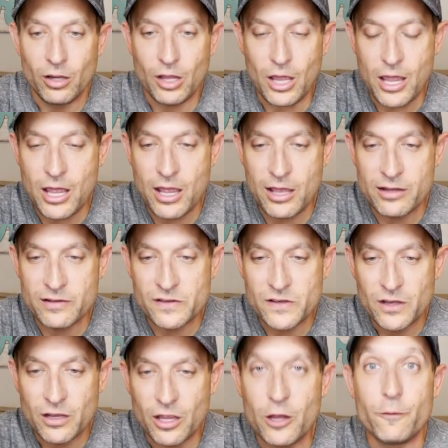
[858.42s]
And
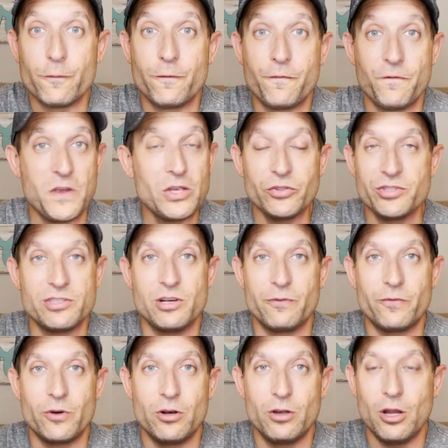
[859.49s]
it feels
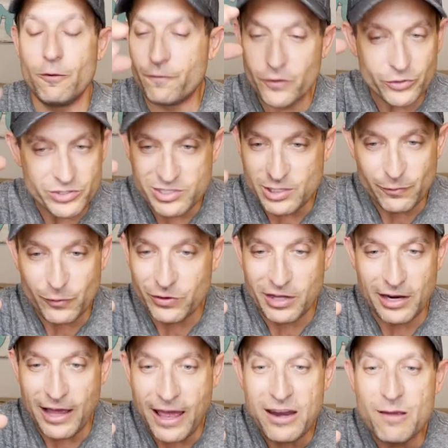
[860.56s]
different. It feels different
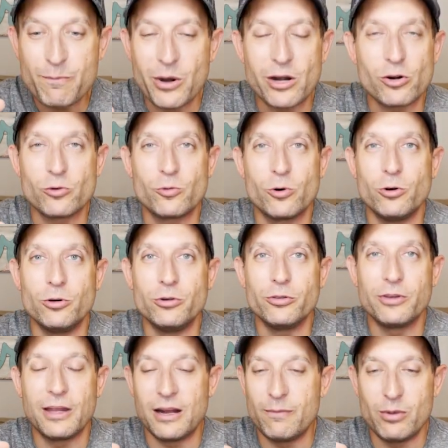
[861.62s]
than any barrel roll
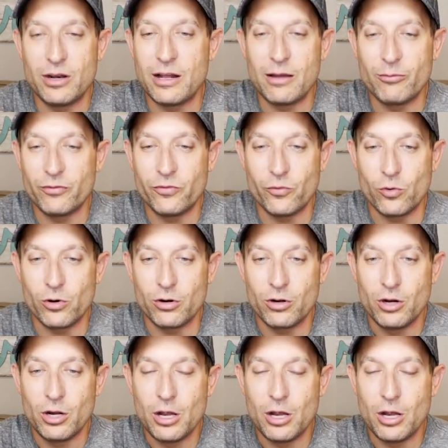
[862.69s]
that I've been on before.